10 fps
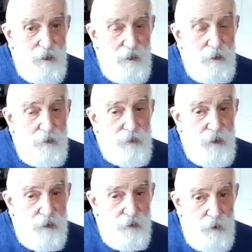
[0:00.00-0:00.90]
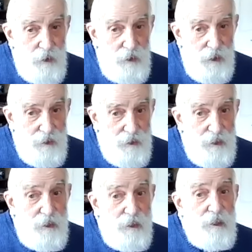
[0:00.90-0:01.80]
You see the world as it
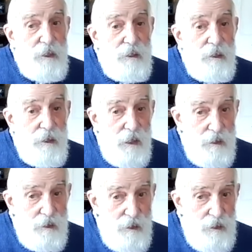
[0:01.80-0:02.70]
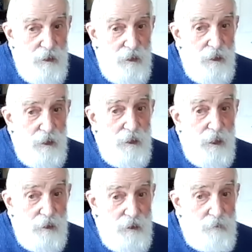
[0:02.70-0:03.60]
is, and
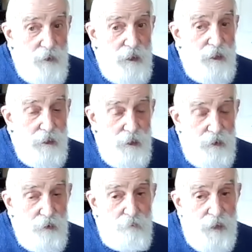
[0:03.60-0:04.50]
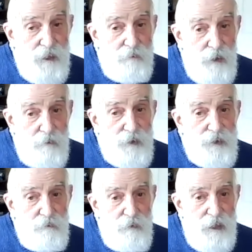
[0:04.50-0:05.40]
ultimately, and in your better
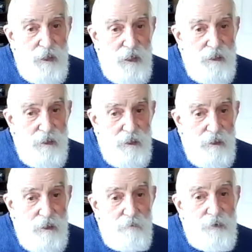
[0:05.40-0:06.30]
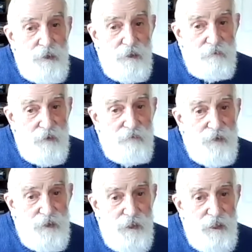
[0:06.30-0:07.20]
moments, you may get glimpses of
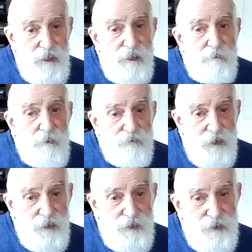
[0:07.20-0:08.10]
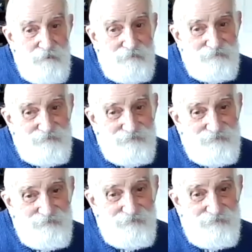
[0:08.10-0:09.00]
even seeing it in perfection.
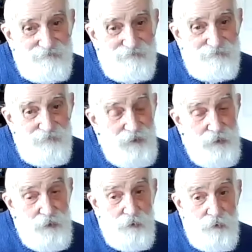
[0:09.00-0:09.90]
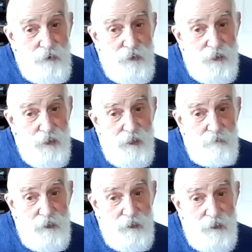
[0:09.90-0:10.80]
Extraordinary thing, but it